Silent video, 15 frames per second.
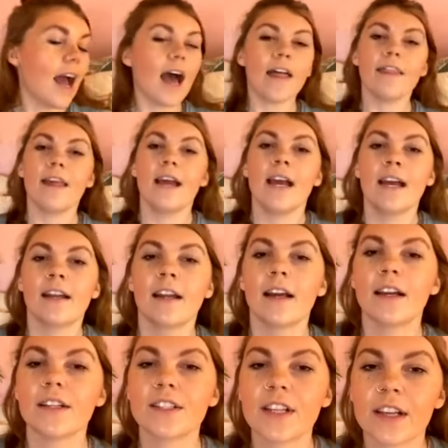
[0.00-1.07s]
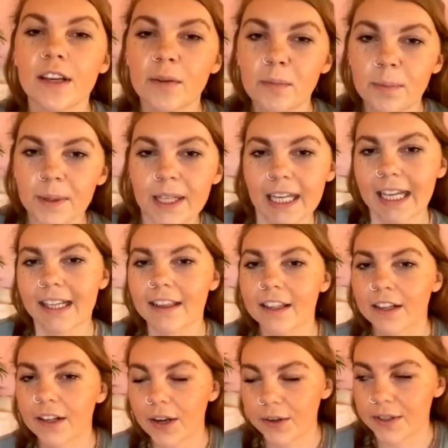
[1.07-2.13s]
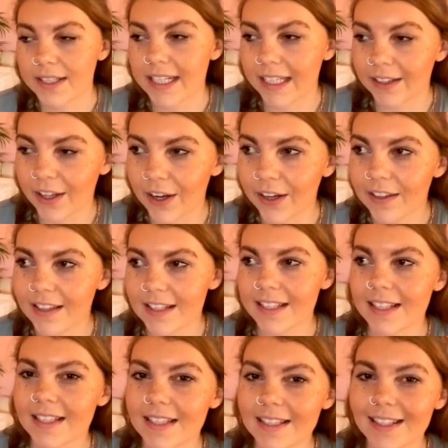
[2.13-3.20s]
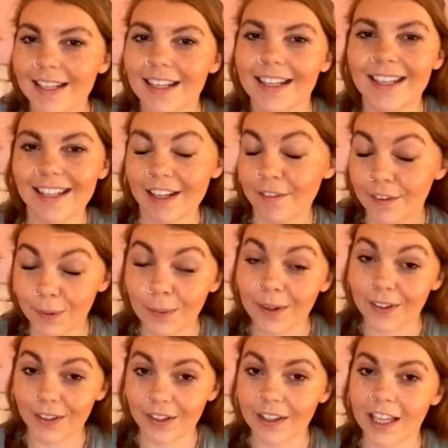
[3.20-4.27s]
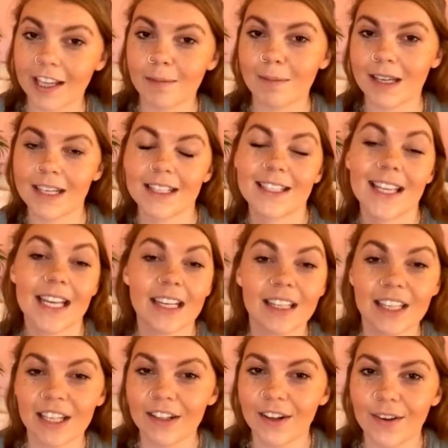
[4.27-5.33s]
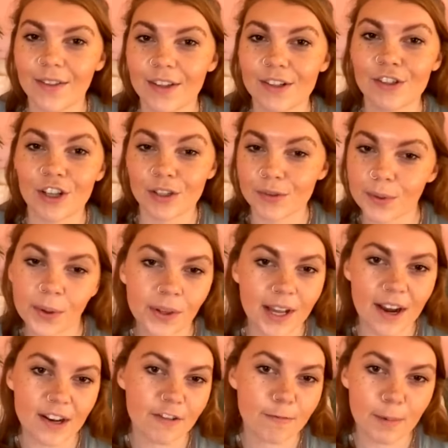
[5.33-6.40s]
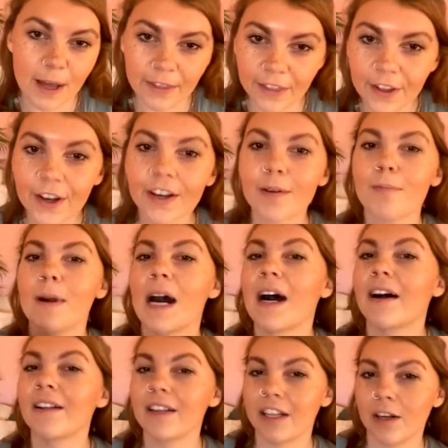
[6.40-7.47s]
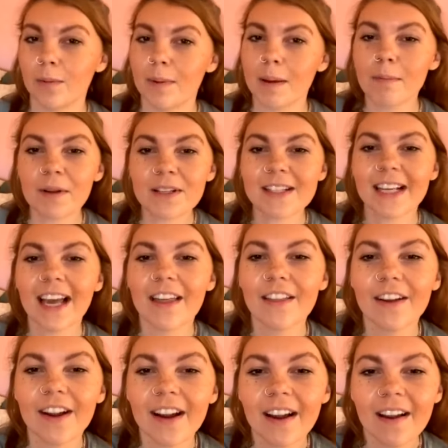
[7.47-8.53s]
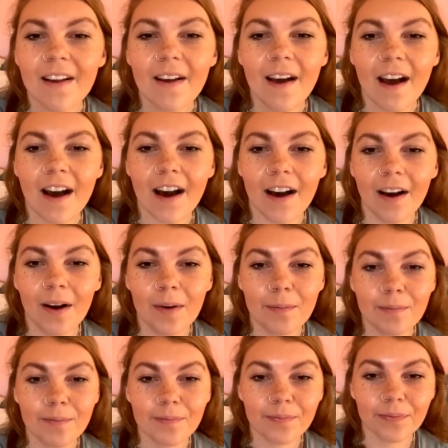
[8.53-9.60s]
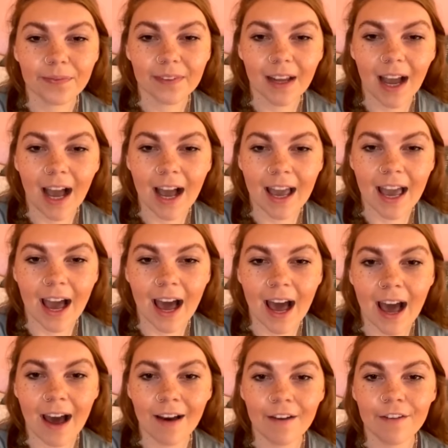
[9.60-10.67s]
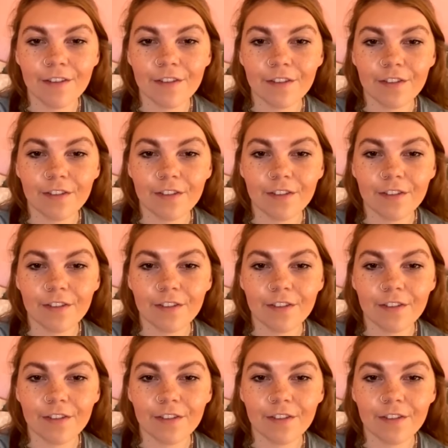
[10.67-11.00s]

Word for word: And then to complete the cozy look, this is if you want to look like me, it's like, you know, the just rolled out of bed look, but a little bit put together. Um, I have